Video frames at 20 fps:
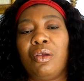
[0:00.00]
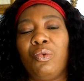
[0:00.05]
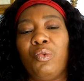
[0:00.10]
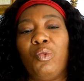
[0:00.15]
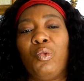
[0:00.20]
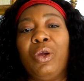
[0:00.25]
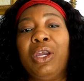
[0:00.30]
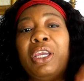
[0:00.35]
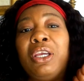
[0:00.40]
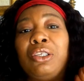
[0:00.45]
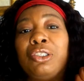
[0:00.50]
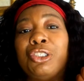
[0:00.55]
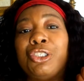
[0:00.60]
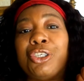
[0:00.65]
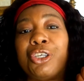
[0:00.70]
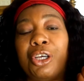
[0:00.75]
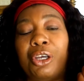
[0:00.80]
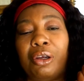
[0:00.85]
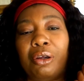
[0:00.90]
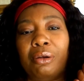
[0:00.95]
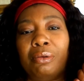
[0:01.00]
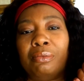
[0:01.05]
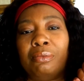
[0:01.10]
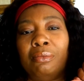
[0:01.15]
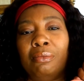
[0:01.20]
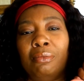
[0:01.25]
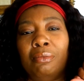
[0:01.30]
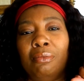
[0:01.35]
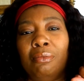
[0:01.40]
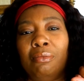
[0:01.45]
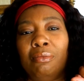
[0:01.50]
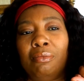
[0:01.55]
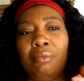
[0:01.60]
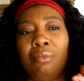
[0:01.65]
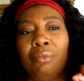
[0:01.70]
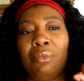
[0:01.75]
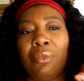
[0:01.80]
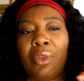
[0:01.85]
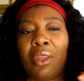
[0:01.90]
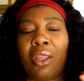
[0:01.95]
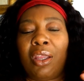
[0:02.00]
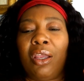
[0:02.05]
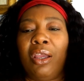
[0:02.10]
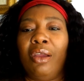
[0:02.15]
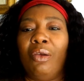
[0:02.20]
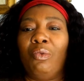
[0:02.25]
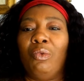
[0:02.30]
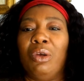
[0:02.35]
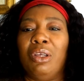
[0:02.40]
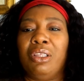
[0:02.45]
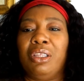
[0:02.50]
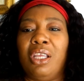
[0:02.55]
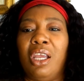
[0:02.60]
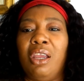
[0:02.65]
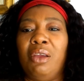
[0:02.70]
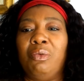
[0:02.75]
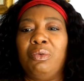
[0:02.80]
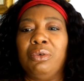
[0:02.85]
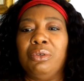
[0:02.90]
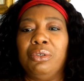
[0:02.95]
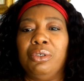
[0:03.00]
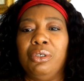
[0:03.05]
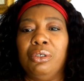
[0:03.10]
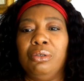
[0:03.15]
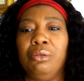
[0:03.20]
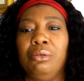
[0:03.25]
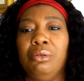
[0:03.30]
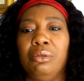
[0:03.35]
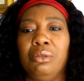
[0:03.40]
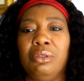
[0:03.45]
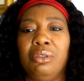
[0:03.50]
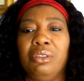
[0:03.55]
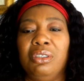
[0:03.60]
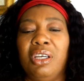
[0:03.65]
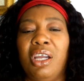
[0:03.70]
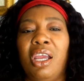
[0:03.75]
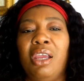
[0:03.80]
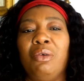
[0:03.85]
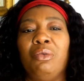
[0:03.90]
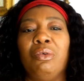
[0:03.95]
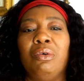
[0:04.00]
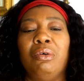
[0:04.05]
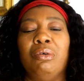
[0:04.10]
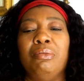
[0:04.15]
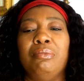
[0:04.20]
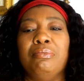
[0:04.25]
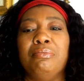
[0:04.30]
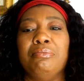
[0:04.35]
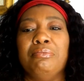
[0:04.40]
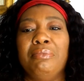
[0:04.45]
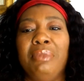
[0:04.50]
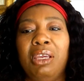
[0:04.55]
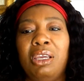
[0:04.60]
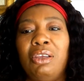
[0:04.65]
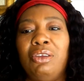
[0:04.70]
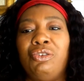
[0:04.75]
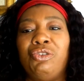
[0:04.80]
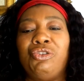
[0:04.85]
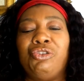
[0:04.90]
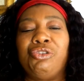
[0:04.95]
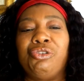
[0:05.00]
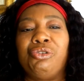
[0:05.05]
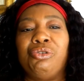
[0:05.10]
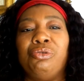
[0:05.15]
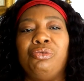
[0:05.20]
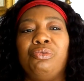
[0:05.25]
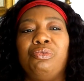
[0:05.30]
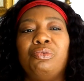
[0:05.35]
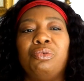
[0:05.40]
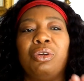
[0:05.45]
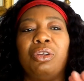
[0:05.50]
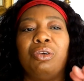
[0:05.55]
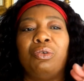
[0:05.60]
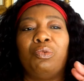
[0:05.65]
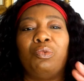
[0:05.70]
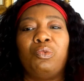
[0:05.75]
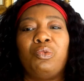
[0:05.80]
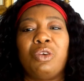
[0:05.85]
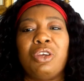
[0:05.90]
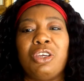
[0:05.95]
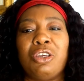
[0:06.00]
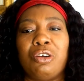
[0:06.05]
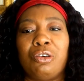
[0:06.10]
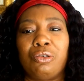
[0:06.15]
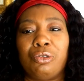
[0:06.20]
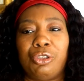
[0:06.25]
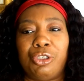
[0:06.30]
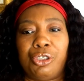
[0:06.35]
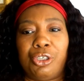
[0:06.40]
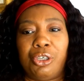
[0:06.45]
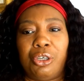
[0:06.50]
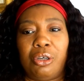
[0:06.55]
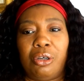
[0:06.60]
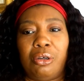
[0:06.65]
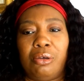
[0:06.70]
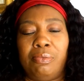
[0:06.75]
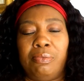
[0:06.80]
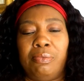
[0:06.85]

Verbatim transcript: wheelchair. And what they will do, they will meet you with a wheelchair